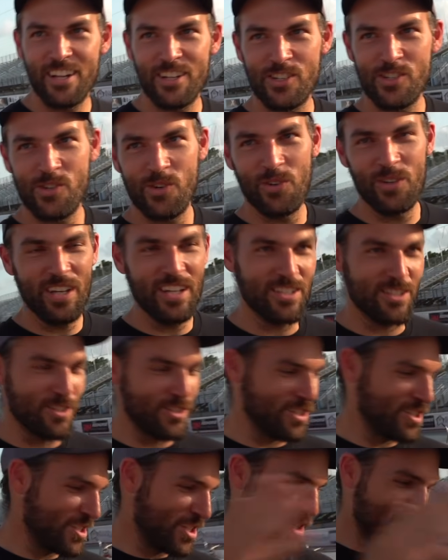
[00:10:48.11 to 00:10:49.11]
of control yet, so
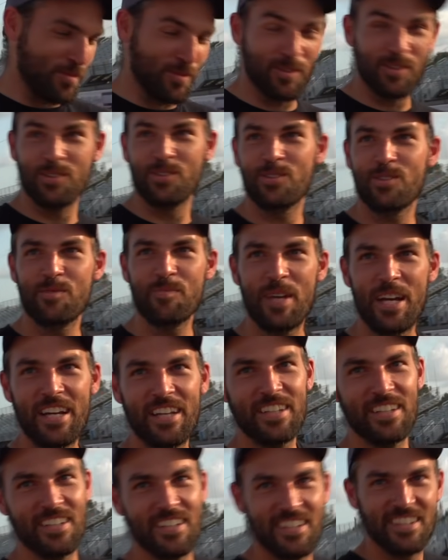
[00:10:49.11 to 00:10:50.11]
just keep reeling her
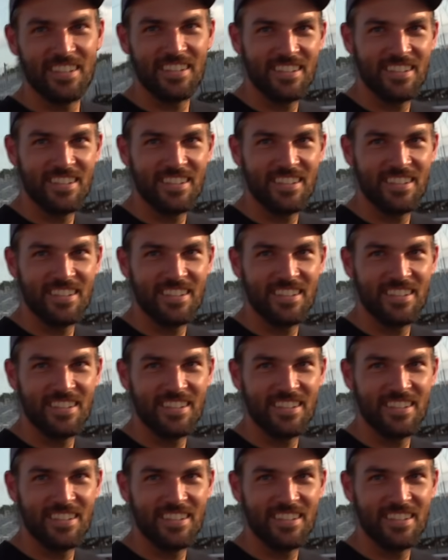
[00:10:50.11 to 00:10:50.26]
back in. All